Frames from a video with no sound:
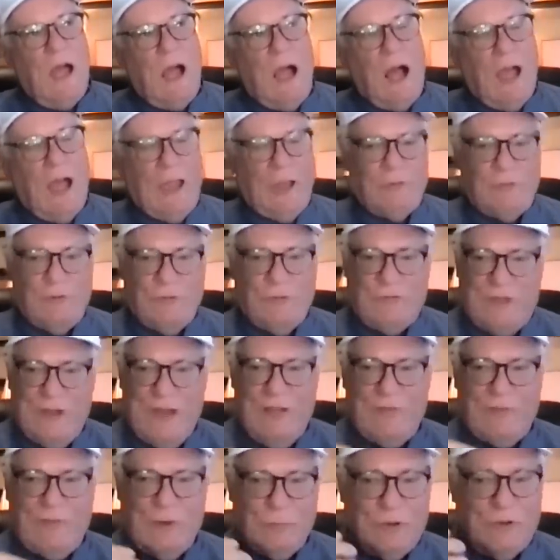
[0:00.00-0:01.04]
I
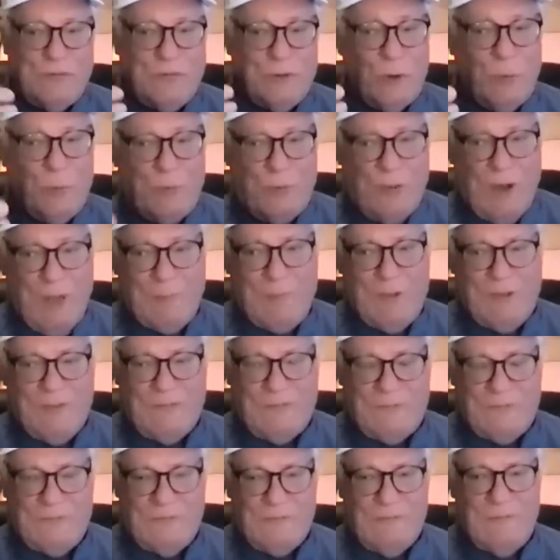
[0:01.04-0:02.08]
understand the original
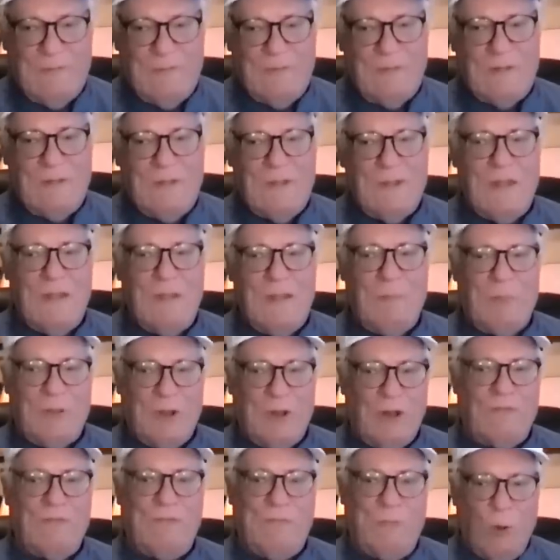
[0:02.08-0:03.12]
premise,
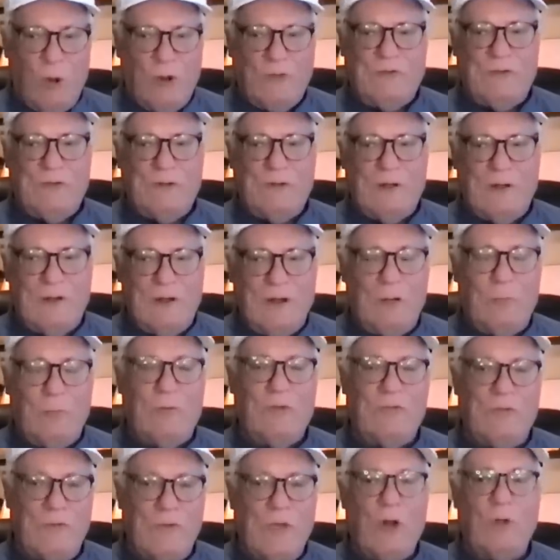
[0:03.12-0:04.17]
but unfortunately,
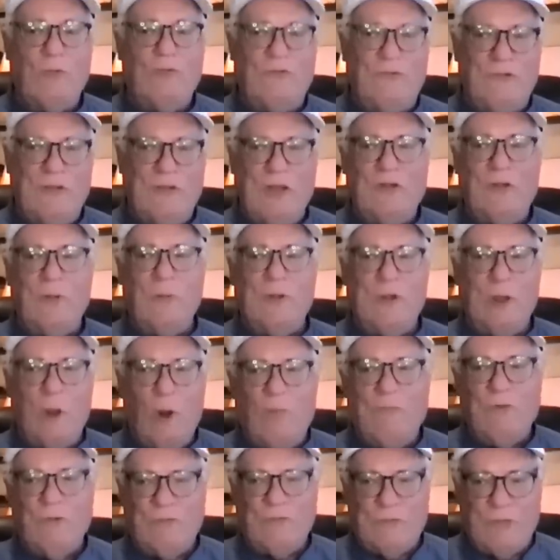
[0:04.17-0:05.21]
with no genuine
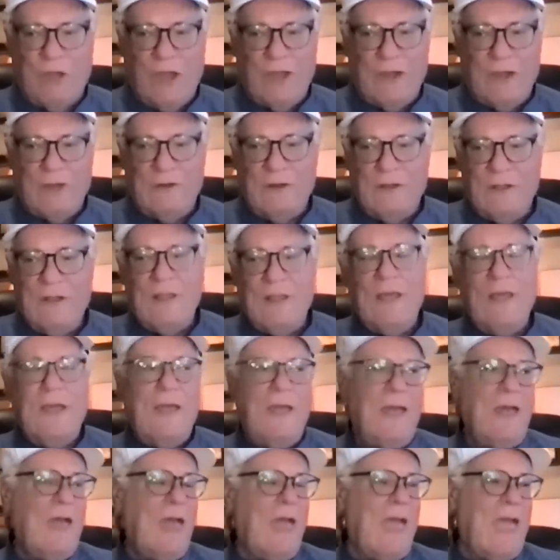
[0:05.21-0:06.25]
oversight
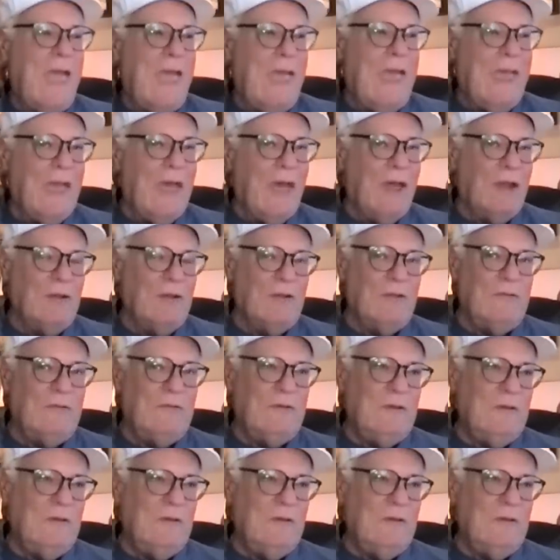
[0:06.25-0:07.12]
and